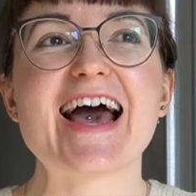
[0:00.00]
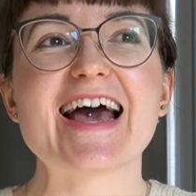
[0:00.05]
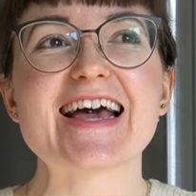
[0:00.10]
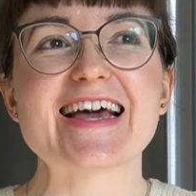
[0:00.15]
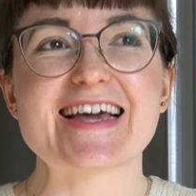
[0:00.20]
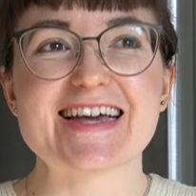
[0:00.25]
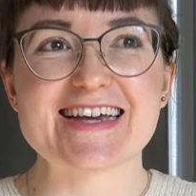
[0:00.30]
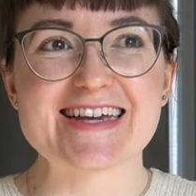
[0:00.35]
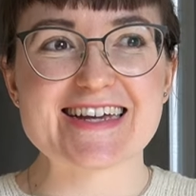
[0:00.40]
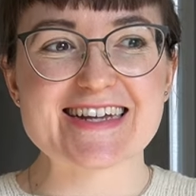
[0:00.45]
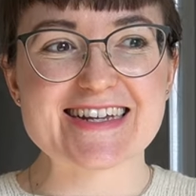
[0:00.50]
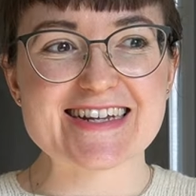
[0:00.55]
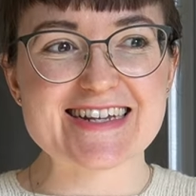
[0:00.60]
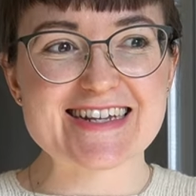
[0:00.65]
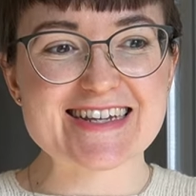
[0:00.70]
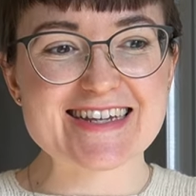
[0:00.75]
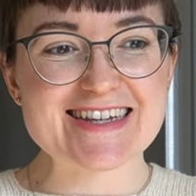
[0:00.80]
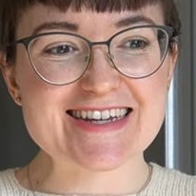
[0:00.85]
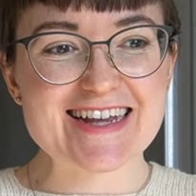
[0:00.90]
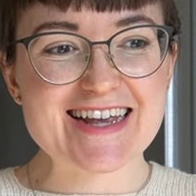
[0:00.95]

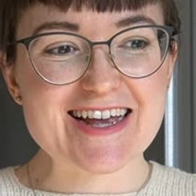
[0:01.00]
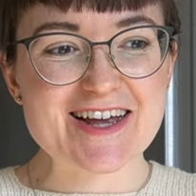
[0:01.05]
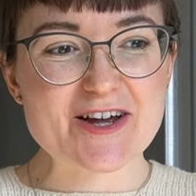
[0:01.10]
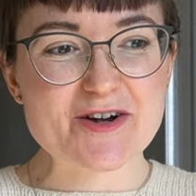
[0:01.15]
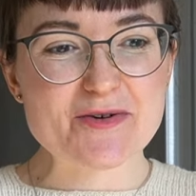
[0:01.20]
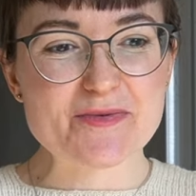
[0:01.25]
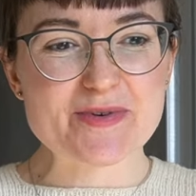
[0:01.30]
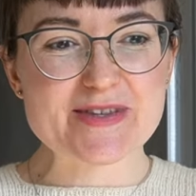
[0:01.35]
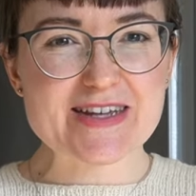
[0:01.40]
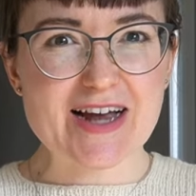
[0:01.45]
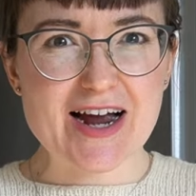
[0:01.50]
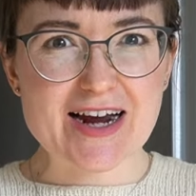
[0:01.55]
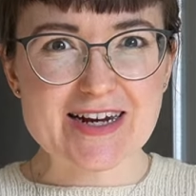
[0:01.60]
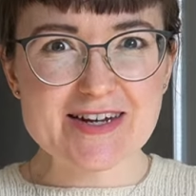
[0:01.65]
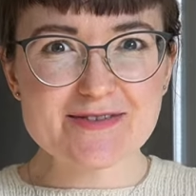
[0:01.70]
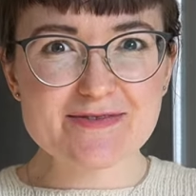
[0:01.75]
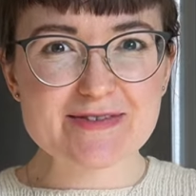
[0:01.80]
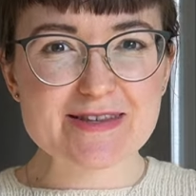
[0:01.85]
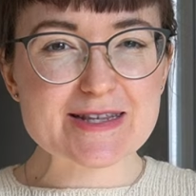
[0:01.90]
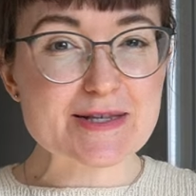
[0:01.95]
It was kind
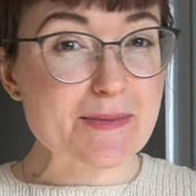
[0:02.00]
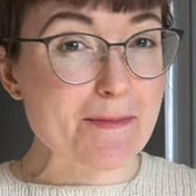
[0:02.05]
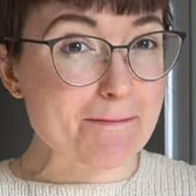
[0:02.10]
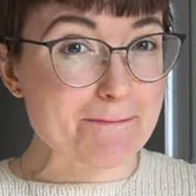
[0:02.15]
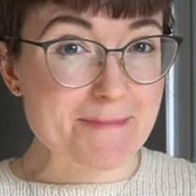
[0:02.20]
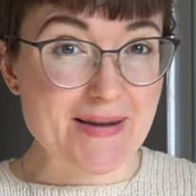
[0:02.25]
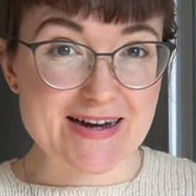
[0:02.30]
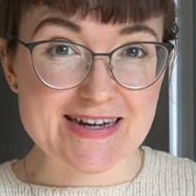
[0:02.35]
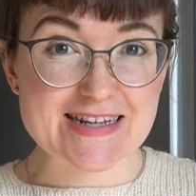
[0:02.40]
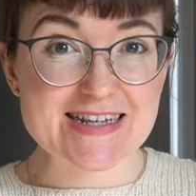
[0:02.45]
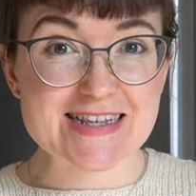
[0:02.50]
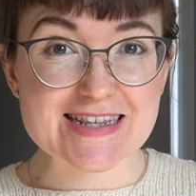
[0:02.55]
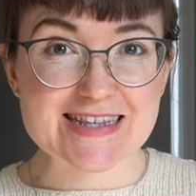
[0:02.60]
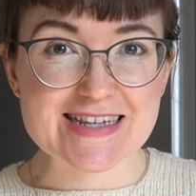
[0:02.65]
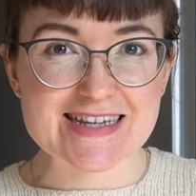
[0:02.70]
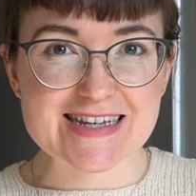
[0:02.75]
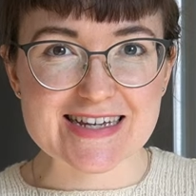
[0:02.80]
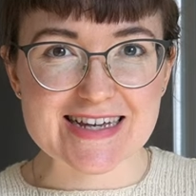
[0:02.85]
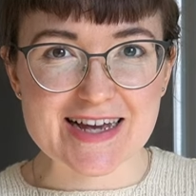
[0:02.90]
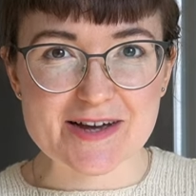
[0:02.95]
of
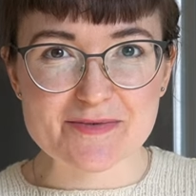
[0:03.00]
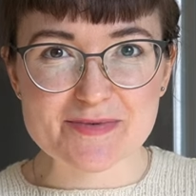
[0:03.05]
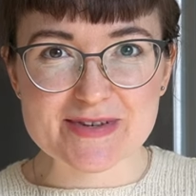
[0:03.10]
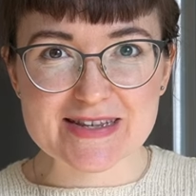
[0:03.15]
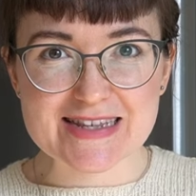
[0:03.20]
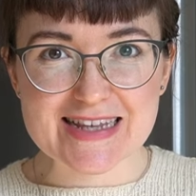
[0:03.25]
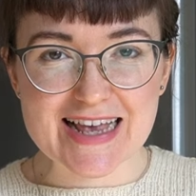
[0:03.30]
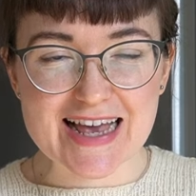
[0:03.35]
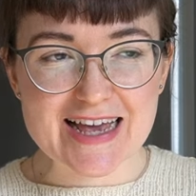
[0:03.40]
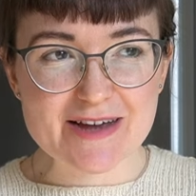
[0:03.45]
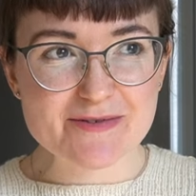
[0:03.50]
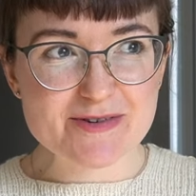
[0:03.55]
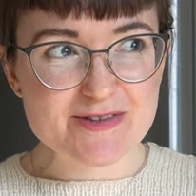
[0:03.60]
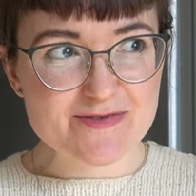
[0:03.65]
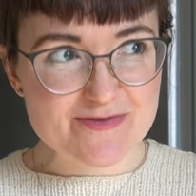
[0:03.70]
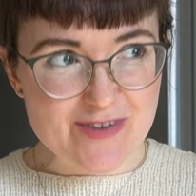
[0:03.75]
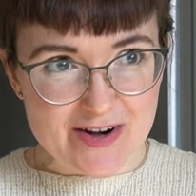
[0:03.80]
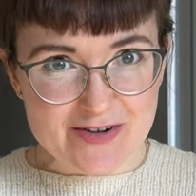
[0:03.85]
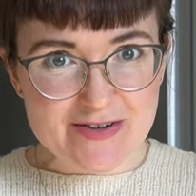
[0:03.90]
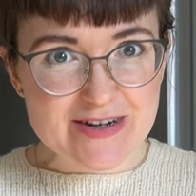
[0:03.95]
spicy. It was
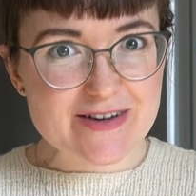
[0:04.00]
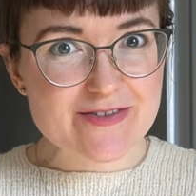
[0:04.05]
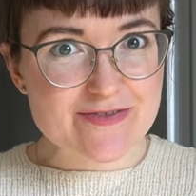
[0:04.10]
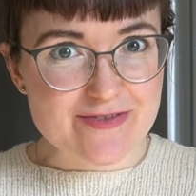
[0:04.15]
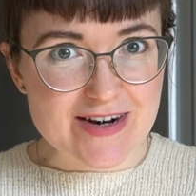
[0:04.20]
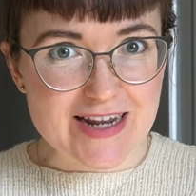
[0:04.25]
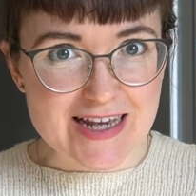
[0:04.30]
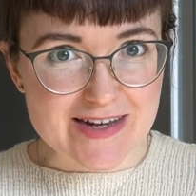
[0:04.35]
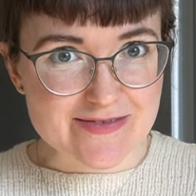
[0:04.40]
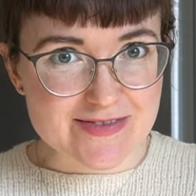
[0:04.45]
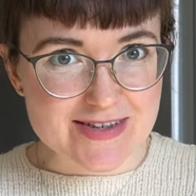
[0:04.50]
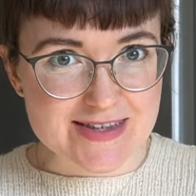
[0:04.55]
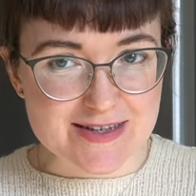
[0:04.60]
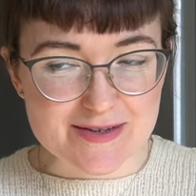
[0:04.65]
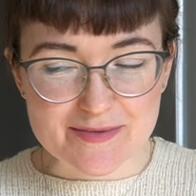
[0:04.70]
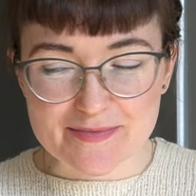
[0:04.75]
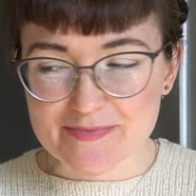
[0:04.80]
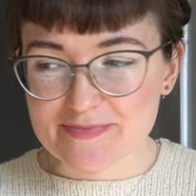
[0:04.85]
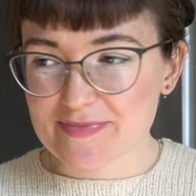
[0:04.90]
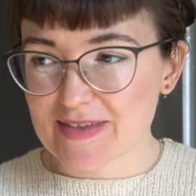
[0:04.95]
very
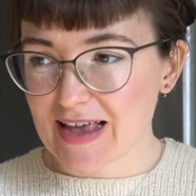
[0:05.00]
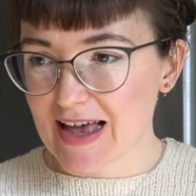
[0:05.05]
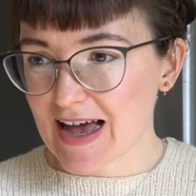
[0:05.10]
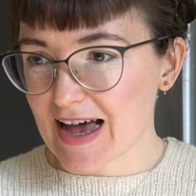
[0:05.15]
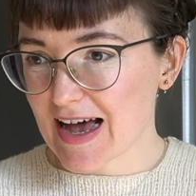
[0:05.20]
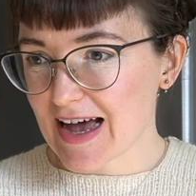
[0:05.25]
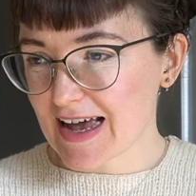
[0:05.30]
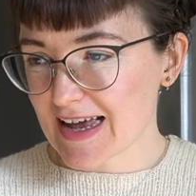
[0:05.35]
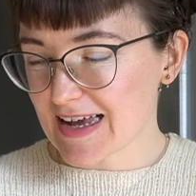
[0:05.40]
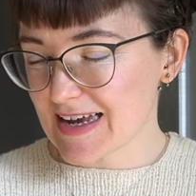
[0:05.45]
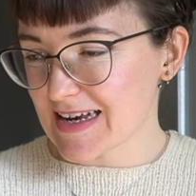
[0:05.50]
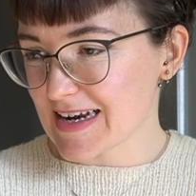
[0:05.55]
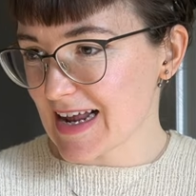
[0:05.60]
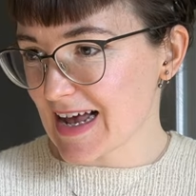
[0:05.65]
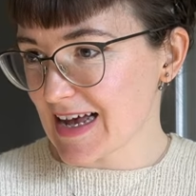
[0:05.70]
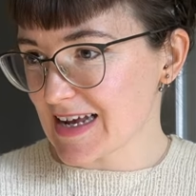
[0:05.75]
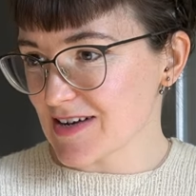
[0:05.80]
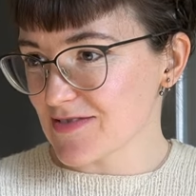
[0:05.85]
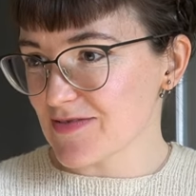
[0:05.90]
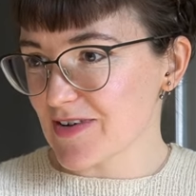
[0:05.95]
flavoursome. It
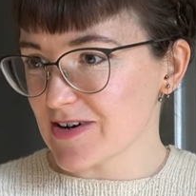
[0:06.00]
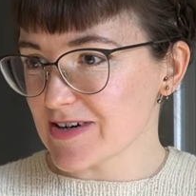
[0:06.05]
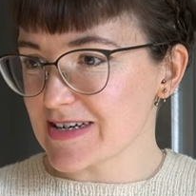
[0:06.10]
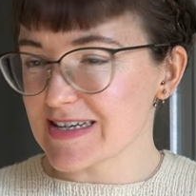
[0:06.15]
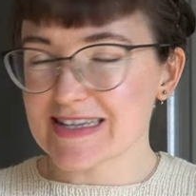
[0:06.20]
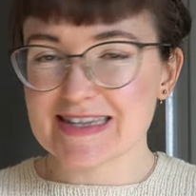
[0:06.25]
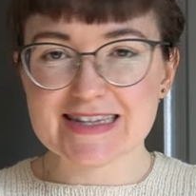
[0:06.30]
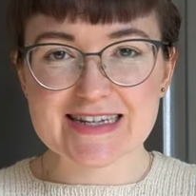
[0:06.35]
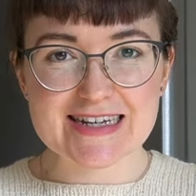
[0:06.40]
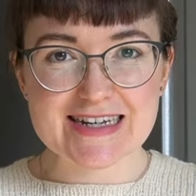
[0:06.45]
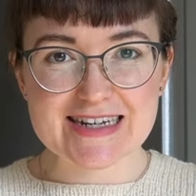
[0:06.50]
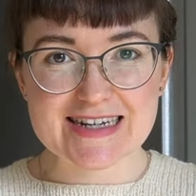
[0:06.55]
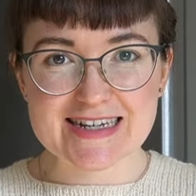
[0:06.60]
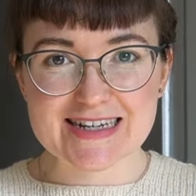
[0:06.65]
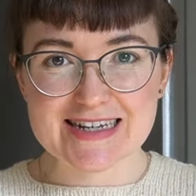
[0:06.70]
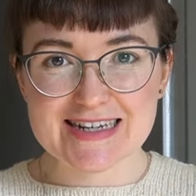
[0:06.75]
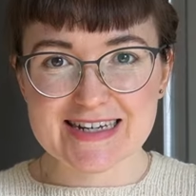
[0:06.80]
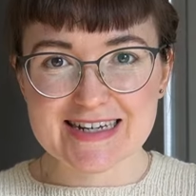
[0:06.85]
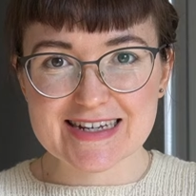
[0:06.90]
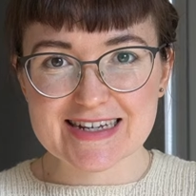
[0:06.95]
had a very
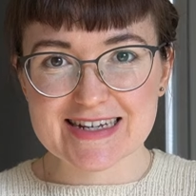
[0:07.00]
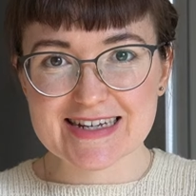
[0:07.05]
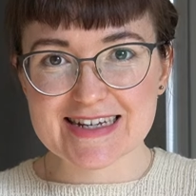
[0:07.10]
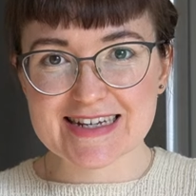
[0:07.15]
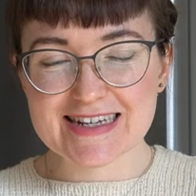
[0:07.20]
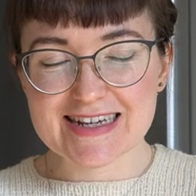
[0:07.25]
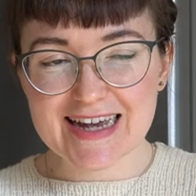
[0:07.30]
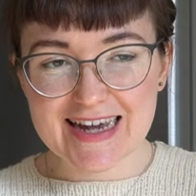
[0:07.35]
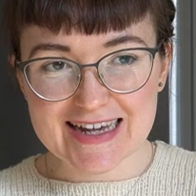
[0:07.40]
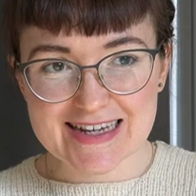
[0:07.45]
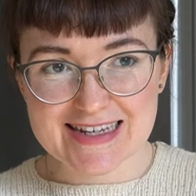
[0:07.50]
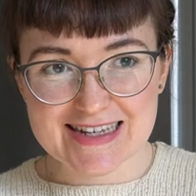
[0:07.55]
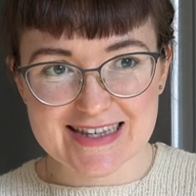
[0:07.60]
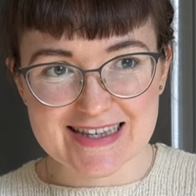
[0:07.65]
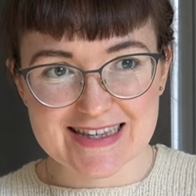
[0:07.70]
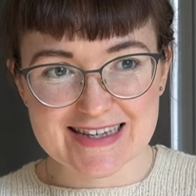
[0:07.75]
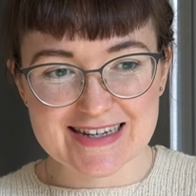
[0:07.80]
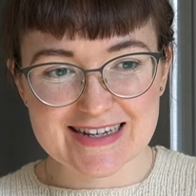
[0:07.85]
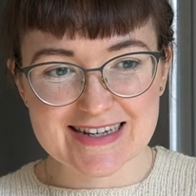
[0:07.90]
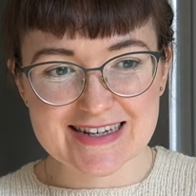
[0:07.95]
distinct
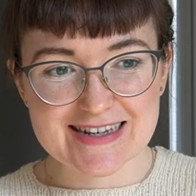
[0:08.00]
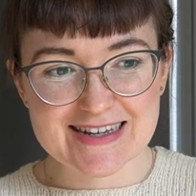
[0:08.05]
taste.